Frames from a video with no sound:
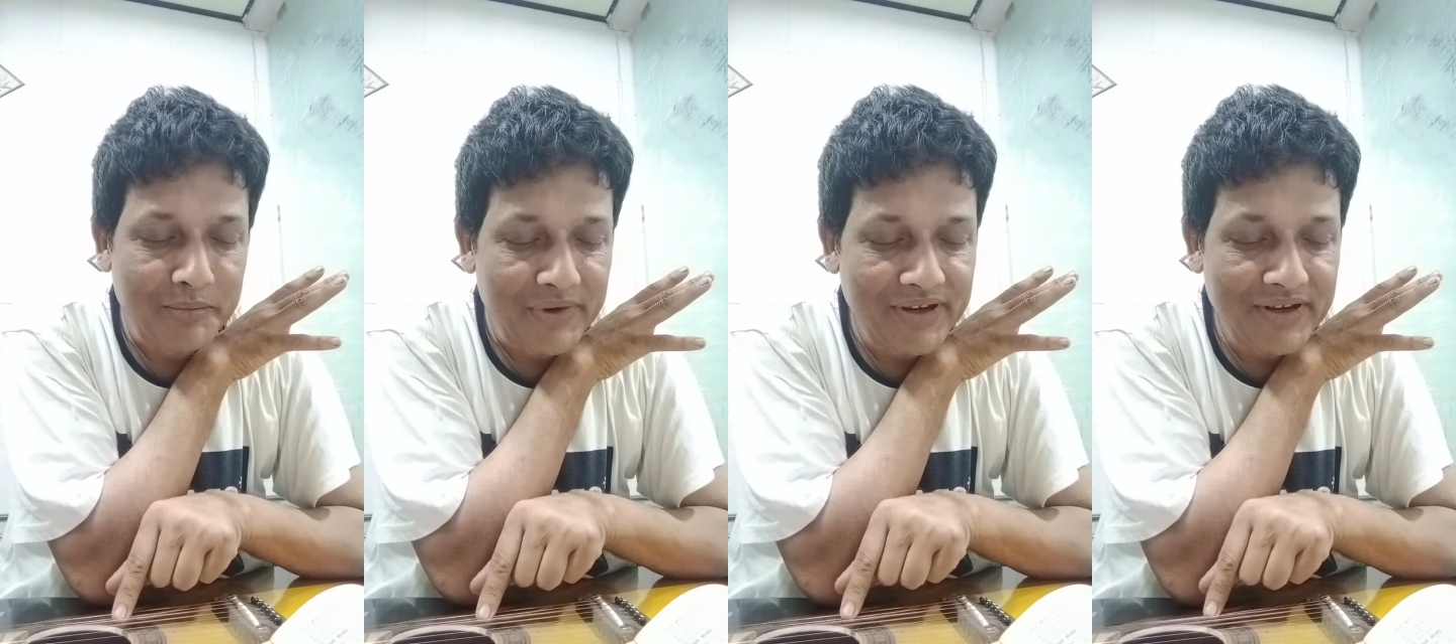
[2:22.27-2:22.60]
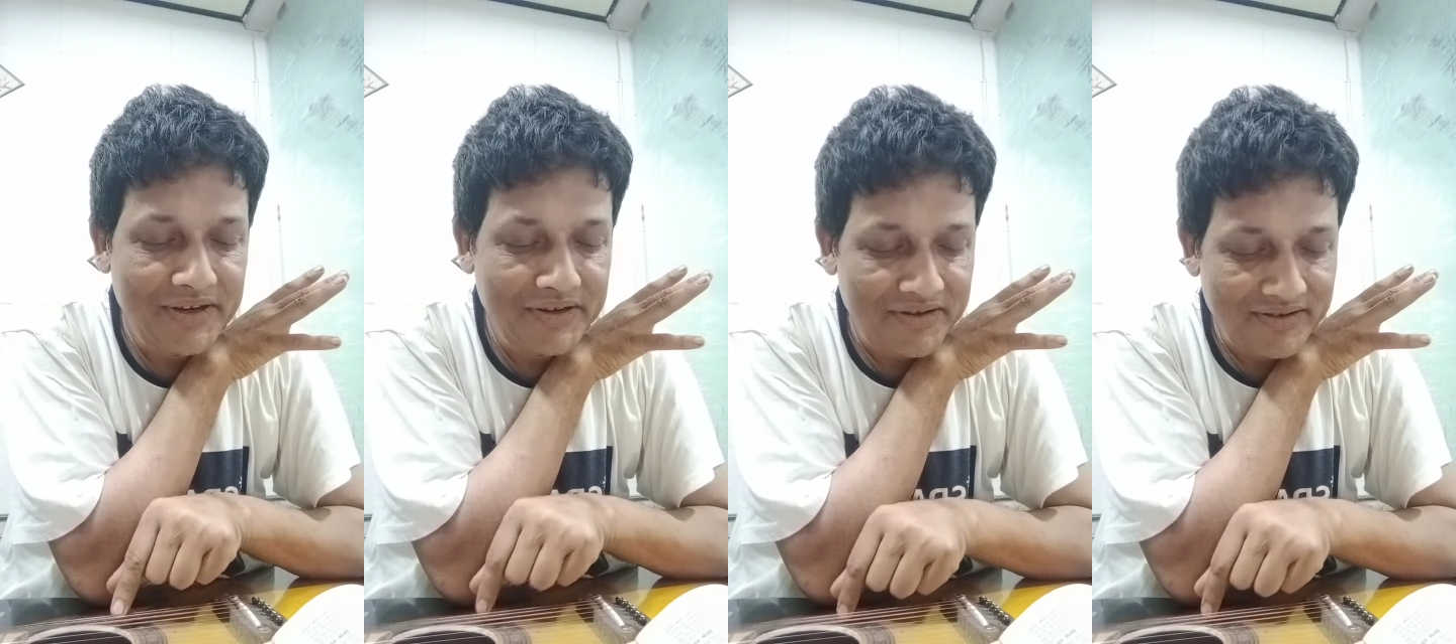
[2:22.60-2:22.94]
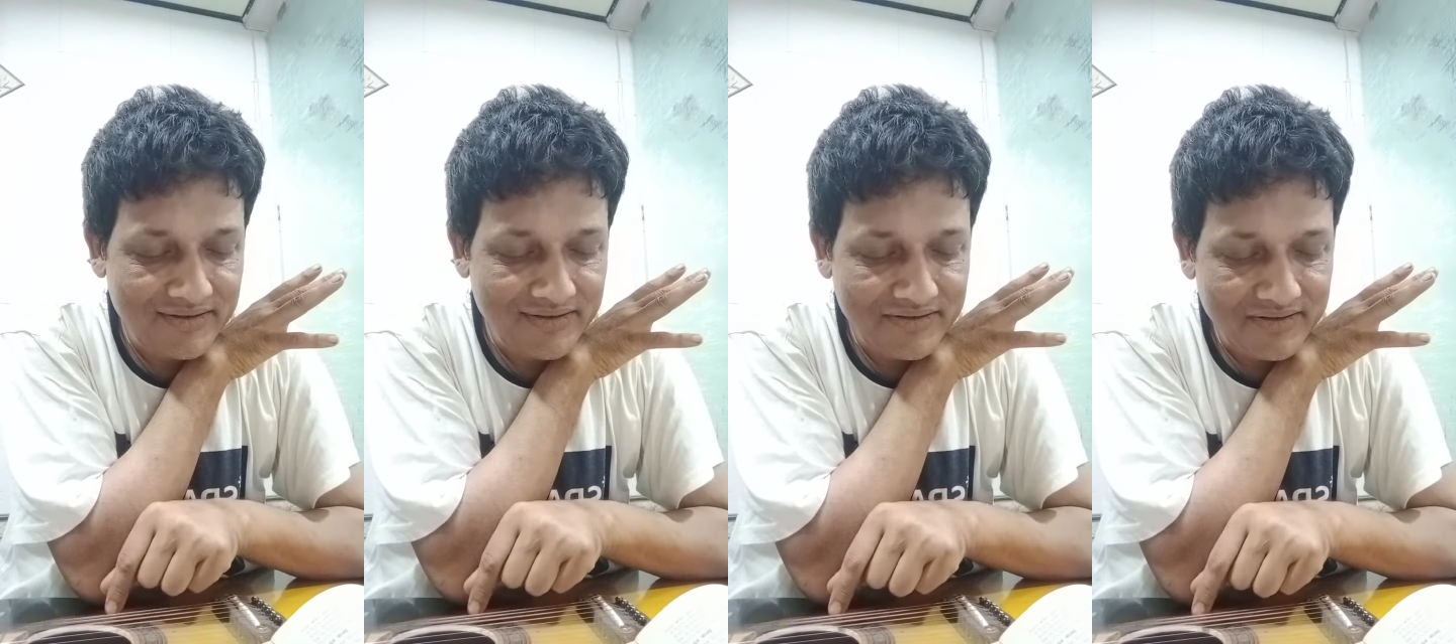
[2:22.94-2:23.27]
me,
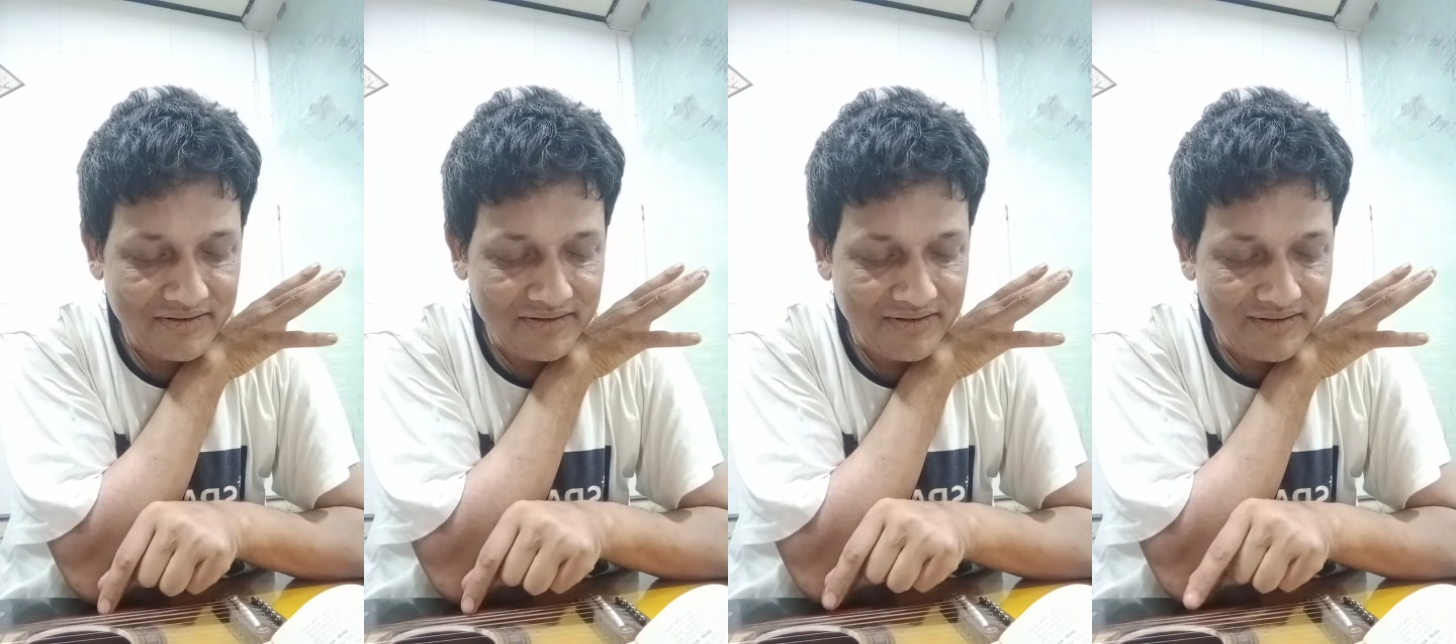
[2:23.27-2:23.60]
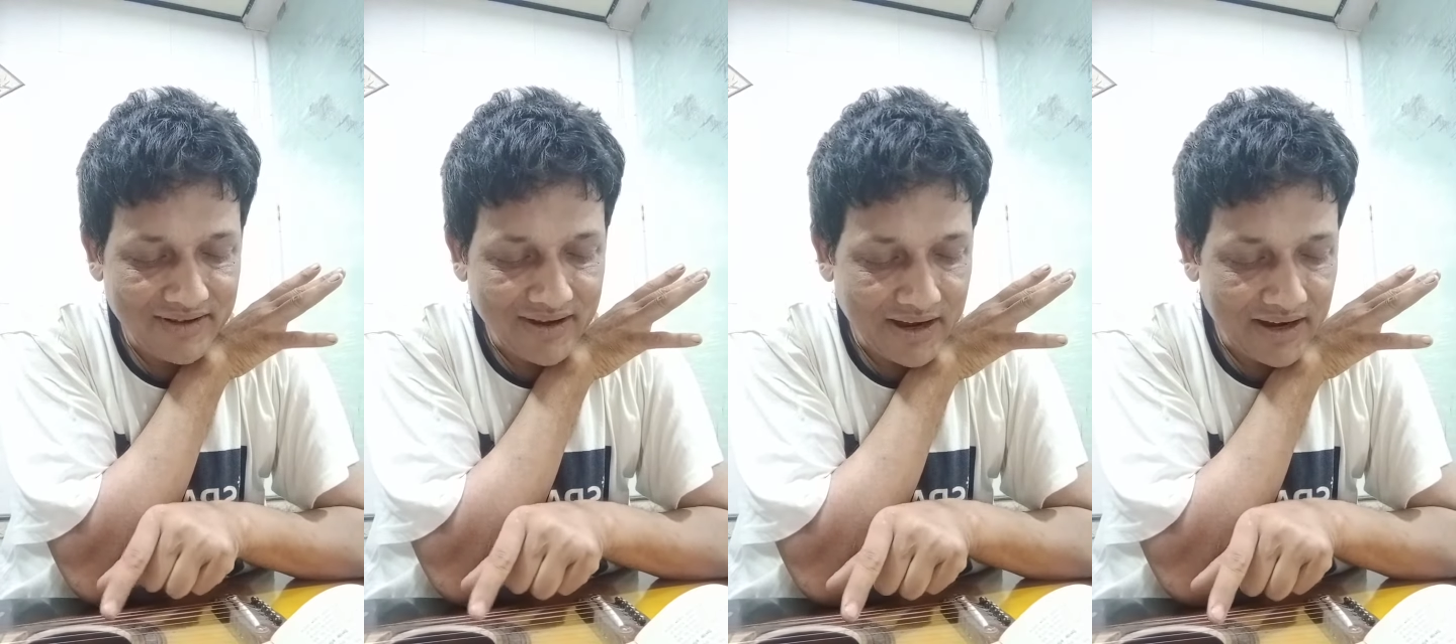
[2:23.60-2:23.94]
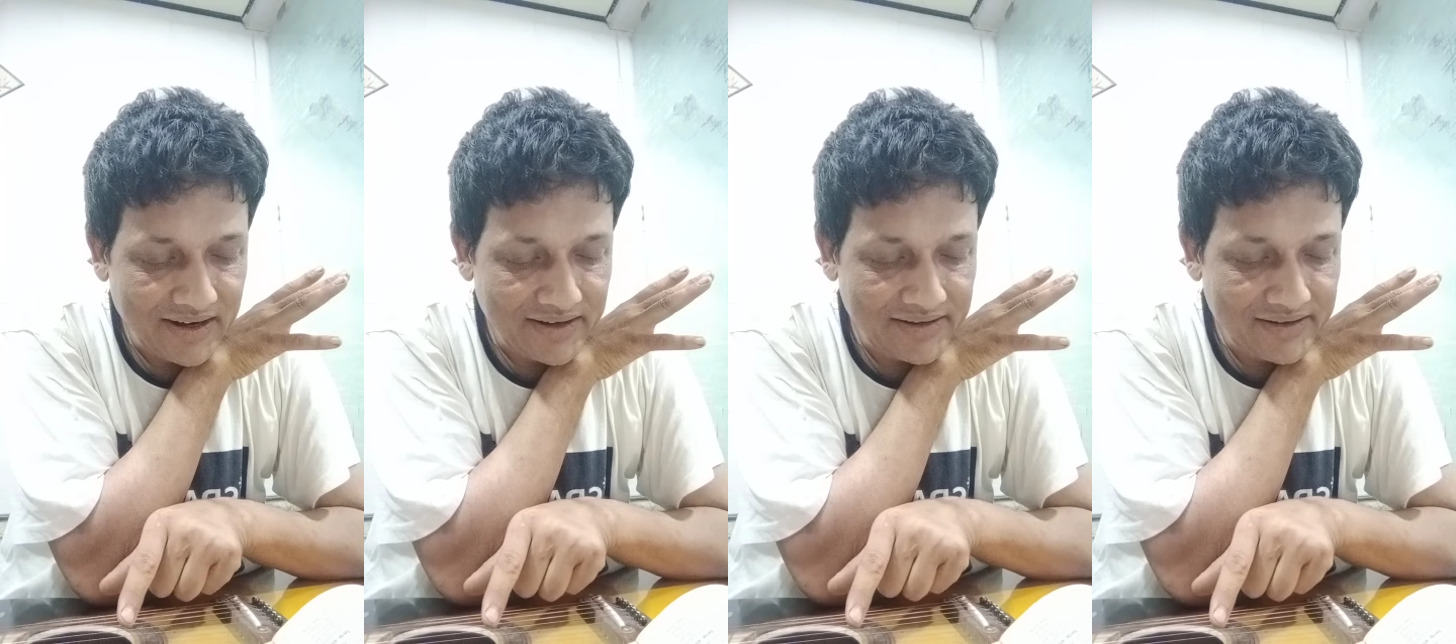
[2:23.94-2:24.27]

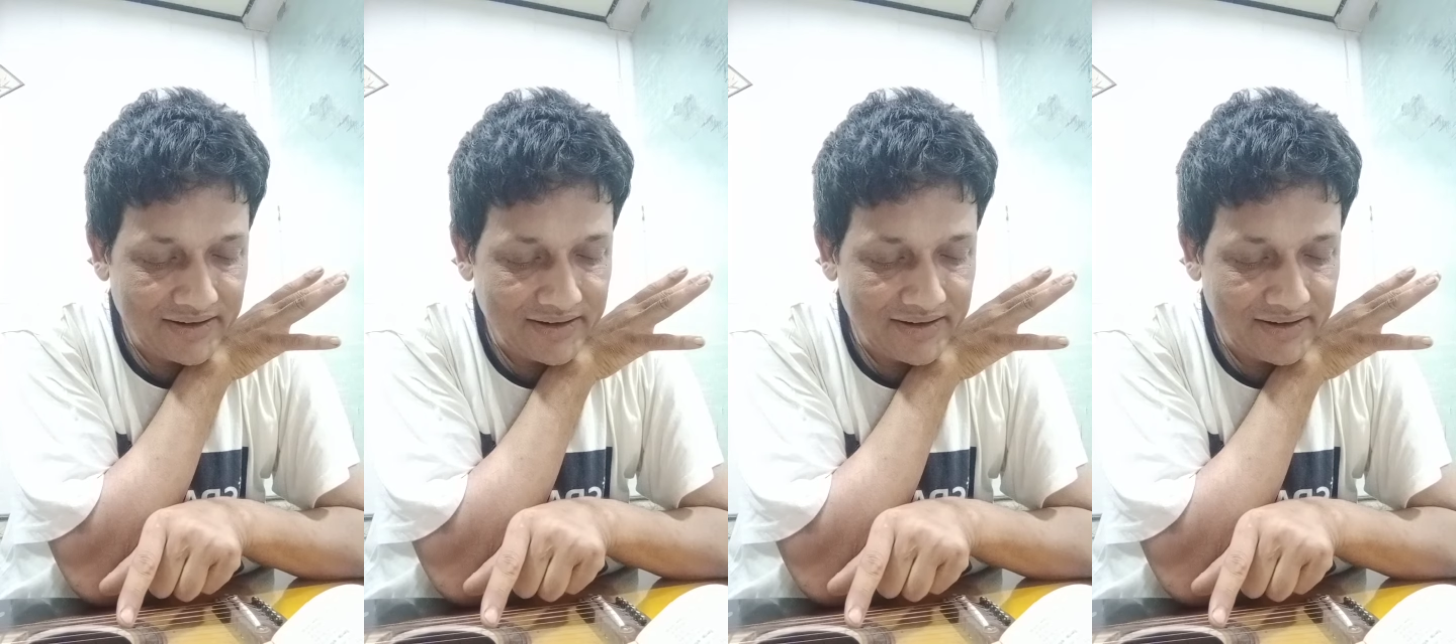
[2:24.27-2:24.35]
and